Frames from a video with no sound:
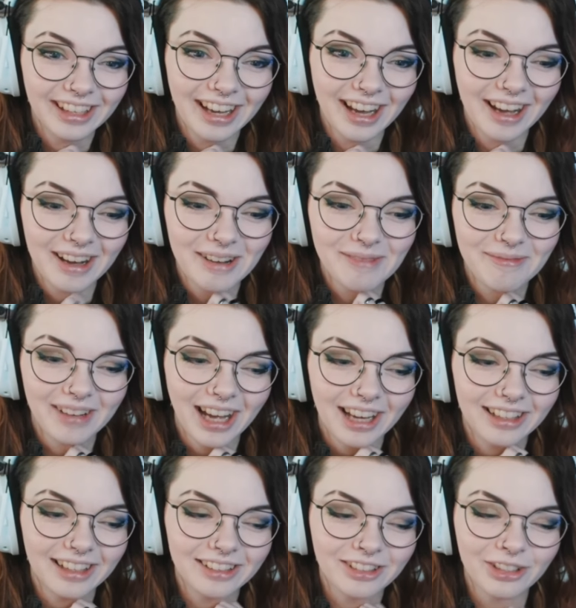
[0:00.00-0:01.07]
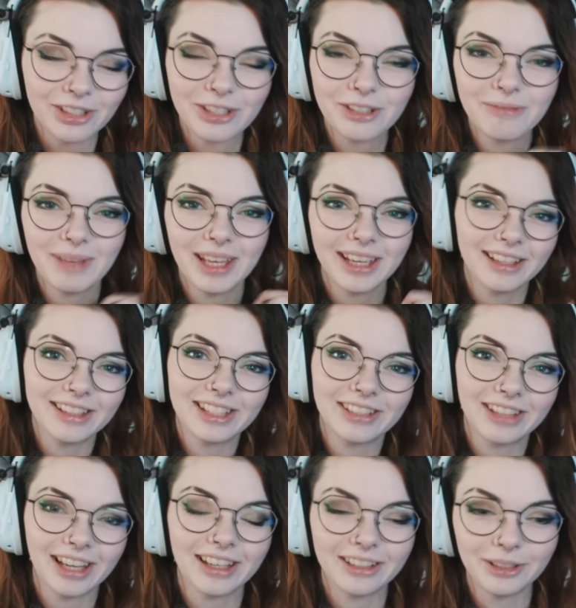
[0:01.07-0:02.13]
And trust Omega to
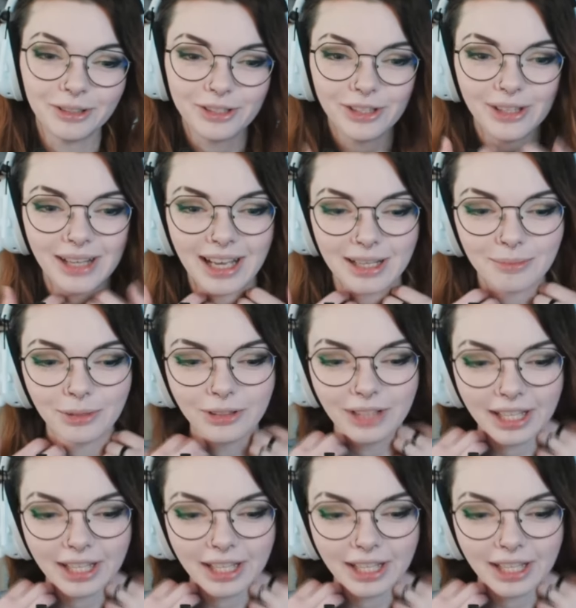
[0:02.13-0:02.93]
get close to an animal.